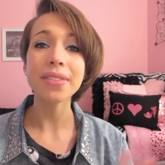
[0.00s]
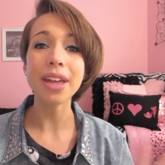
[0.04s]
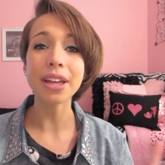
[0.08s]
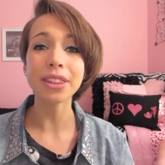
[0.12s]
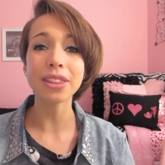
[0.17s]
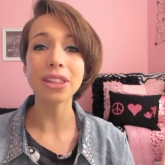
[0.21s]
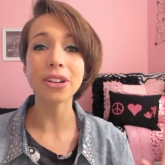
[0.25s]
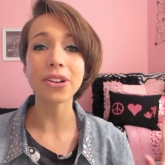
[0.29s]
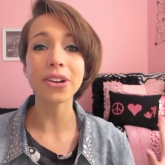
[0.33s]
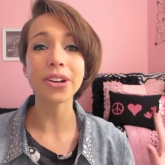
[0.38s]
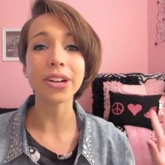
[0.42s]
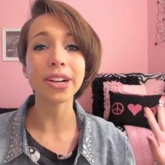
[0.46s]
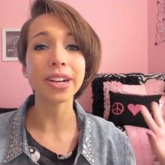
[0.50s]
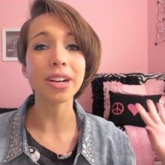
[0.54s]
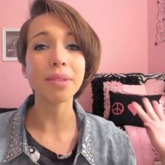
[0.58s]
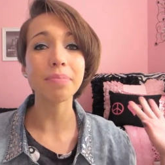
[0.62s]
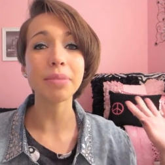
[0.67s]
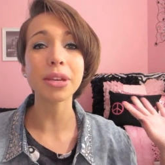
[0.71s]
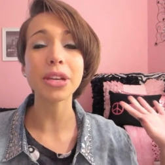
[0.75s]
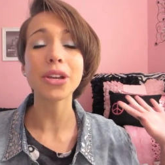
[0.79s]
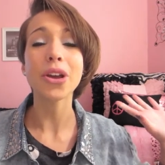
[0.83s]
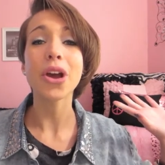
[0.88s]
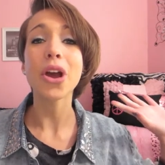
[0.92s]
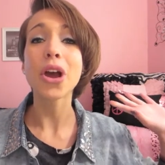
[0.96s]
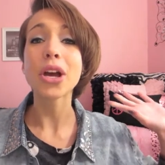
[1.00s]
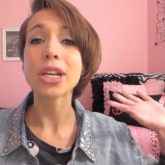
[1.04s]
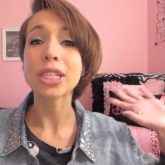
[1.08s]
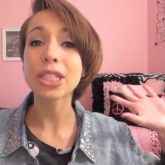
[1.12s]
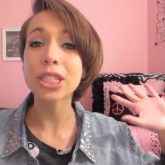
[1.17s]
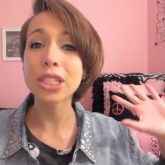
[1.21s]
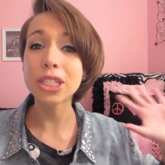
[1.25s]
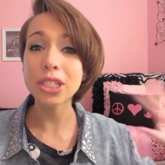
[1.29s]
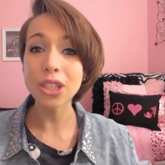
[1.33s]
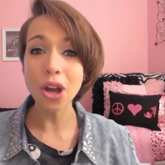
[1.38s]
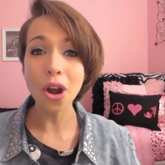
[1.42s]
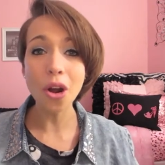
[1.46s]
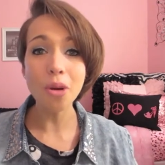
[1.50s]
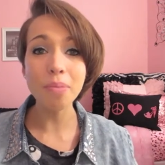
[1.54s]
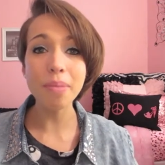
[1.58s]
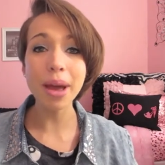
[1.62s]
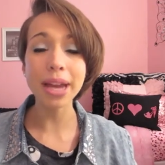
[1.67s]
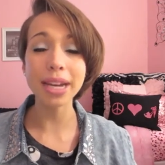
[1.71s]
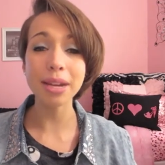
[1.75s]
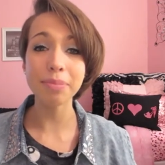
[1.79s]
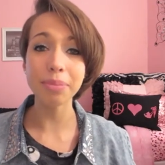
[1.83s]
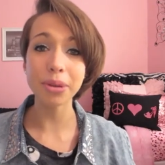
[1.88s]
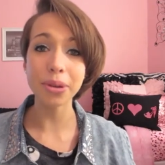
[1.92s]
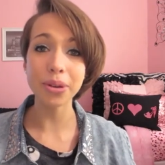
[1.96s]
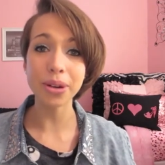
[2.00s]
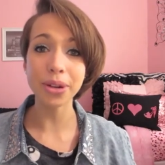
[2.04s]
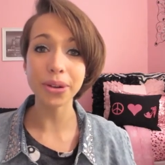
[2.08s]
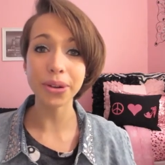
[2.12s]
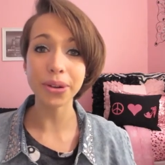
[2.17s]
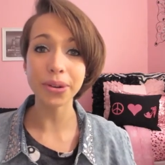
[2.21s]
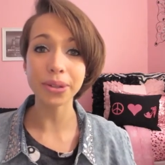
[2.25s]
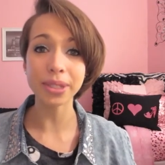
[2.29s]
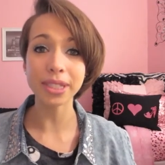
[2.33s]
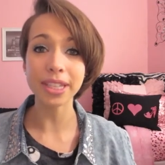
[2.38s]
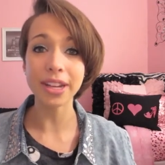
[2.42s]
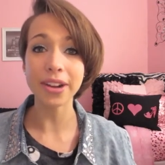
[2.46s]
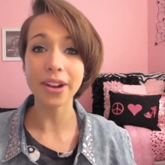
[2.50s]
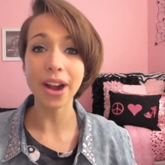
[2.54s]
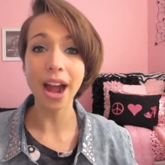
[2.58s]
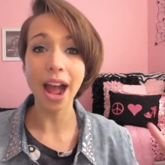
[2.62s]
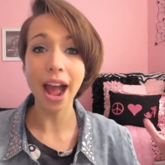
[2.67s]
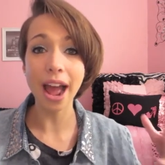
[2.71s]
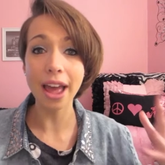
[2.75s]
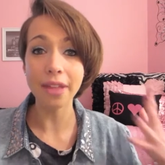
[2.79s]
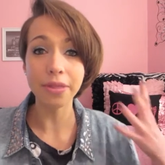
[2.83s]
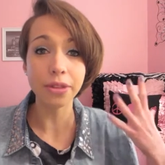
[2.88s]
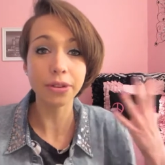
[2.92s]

that there are gonna be so many beauty gurus there.